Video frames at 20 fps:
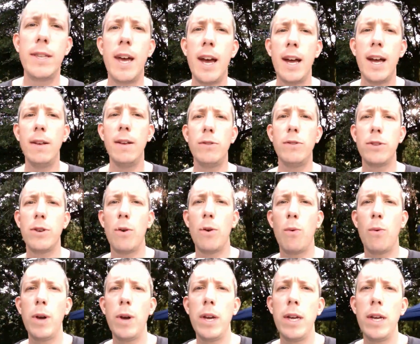day, so
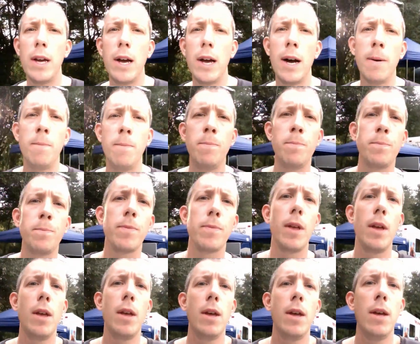we um,
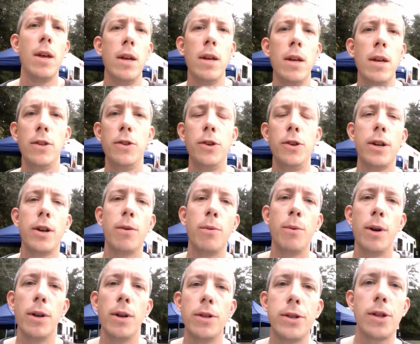took it
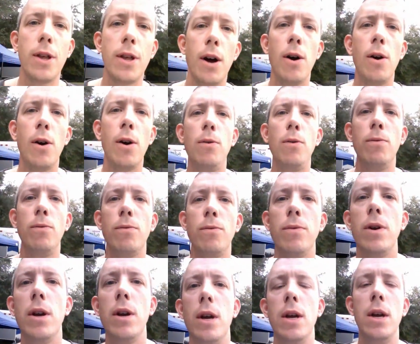real slow,
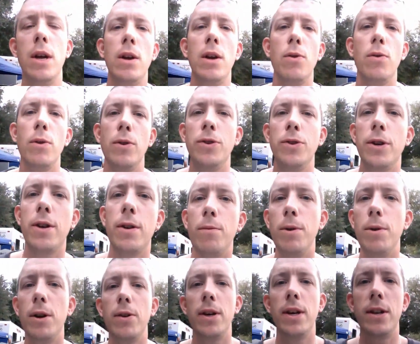took it
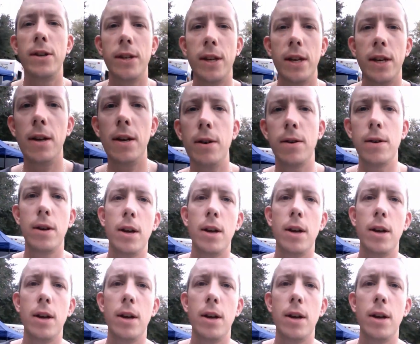real easy.